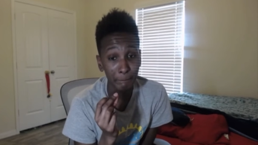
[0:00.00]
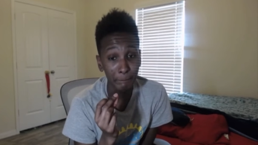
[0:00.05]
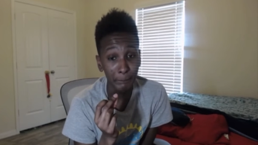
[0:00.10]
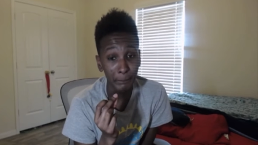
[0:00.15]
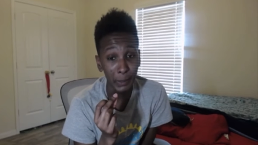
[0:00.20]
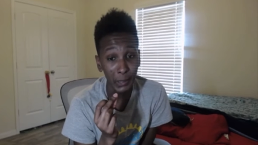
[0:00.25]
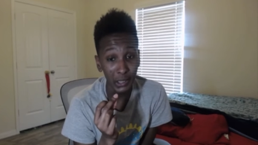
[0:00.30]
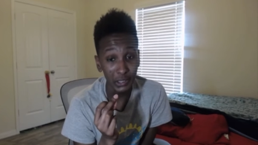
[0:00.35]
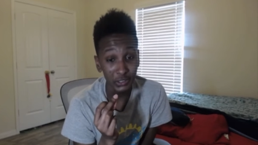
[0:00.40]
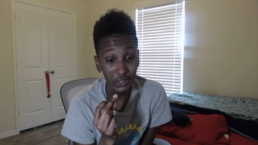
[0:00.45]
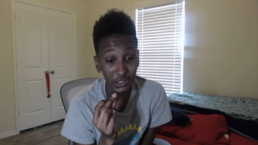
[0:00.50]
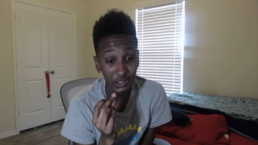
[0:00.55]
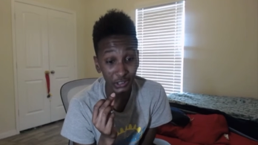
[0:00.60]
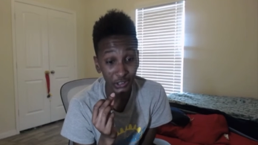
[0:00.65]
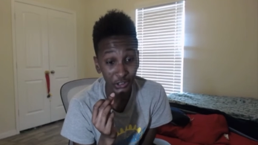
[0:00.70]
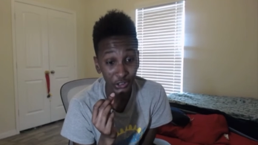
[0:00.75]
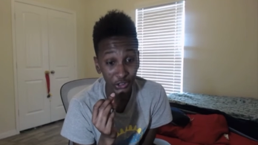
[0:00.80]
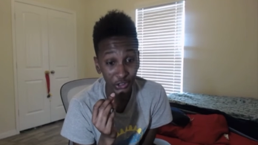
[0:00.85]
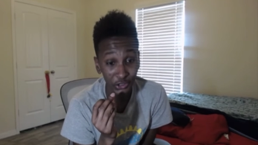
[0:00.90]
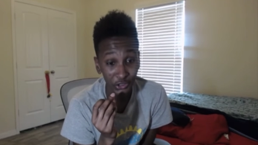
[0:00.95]
but
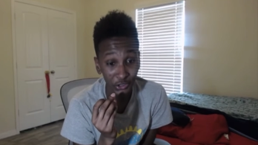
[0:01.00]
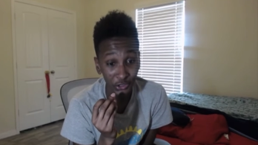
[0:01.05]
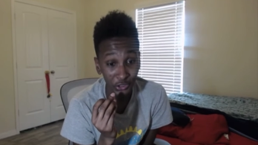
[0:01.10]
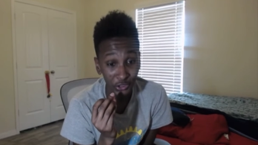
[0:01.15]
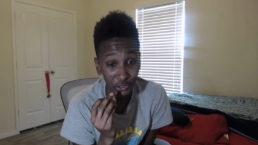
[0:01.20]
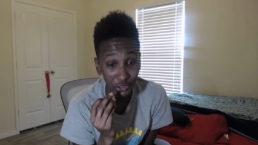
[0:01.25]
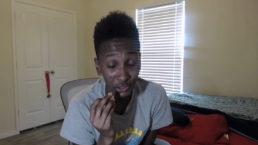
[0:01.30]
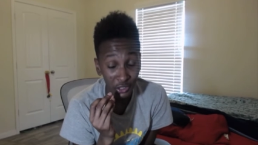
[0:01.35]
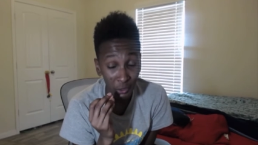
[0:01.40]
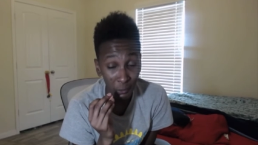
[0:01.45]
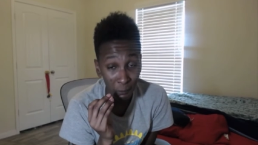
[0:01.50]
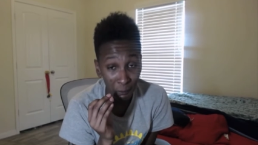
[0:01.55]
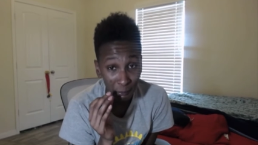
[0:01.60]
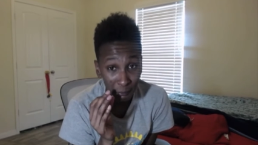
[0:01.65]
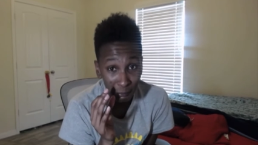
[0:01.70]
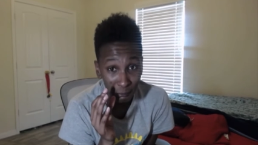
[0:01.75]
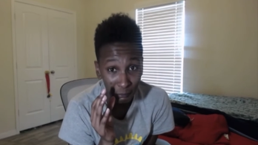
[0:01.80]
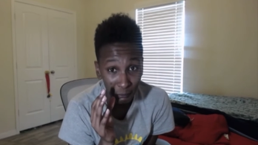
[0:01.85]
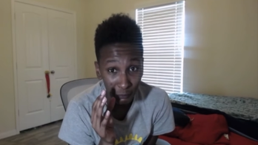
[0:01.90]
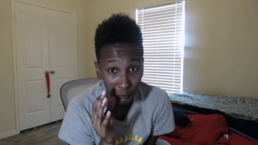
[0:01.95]
the
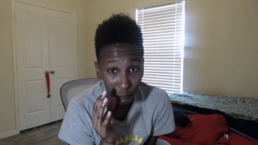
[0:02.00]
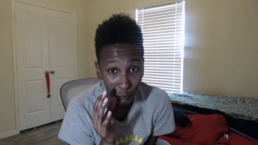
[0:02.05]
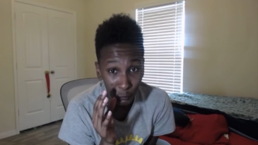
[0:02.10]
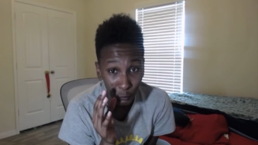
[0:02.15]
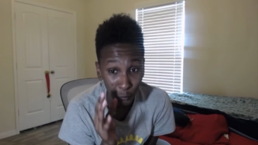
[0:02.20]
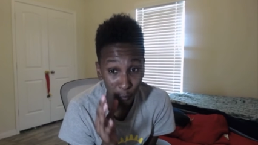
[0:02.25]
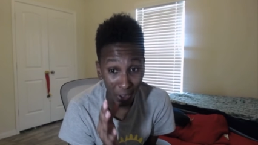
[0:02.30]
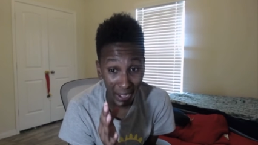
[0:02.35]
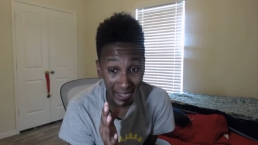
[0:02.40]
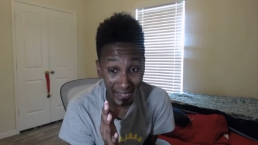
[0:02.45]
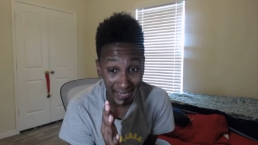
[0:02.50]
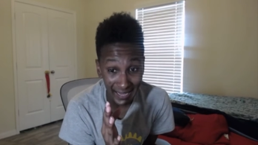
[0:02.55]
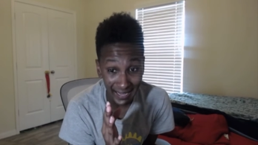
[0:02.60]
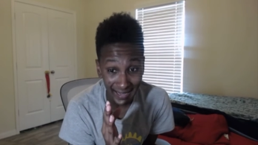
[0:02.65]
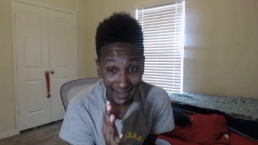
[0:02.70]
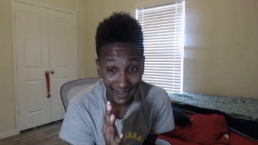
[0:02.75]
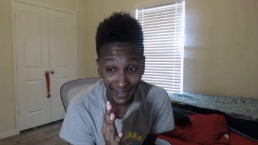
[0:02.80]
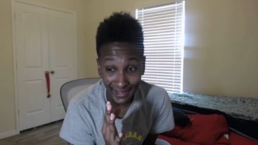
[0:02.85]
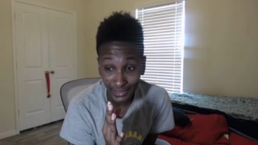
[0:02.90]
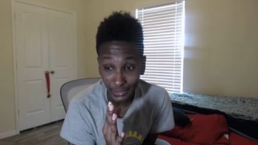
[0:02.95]
way
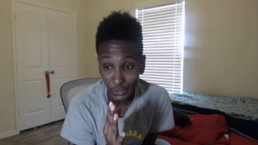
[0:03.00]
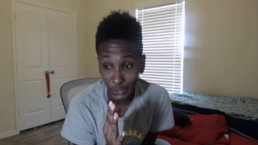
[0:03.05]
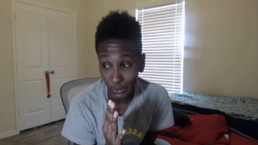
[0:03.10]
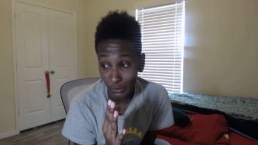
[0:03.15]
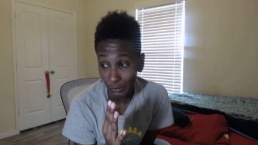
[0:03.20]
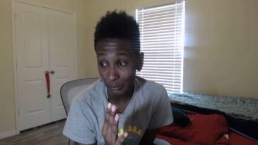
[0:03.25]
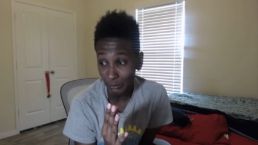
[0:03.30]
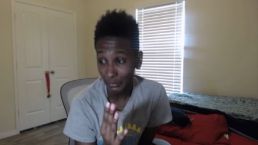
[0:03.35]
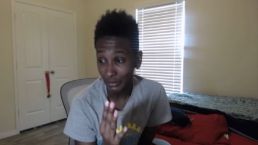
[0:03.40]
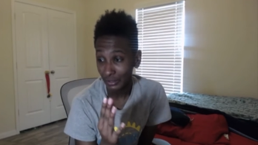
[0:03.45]
he hit them,